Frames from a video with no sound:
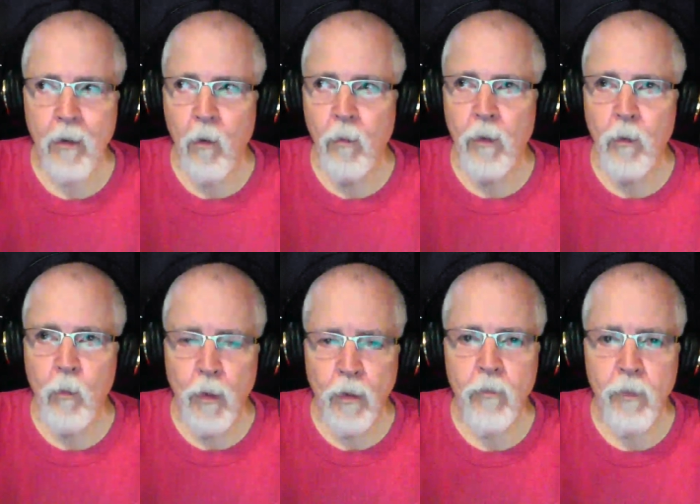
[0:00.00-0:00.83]
only
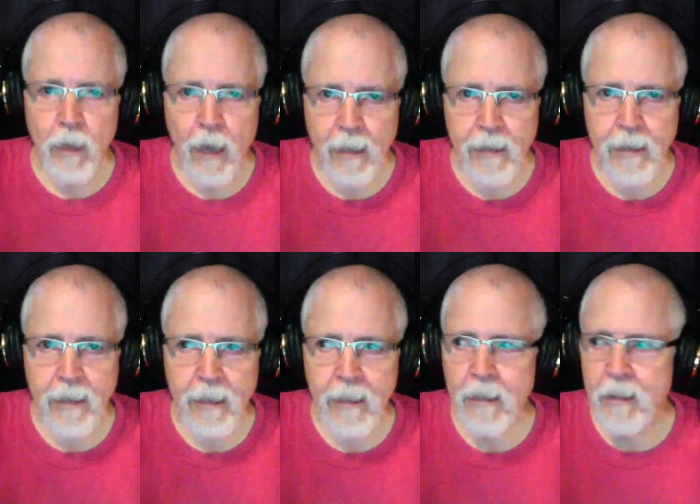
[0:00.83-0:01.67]
one of the
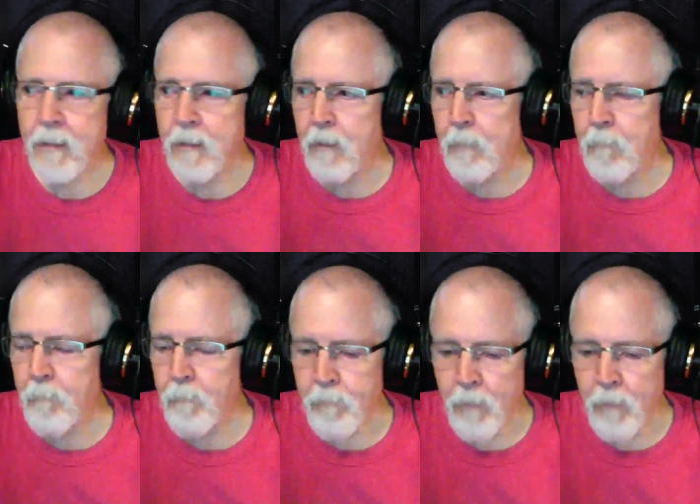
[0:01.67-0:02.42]
19 um,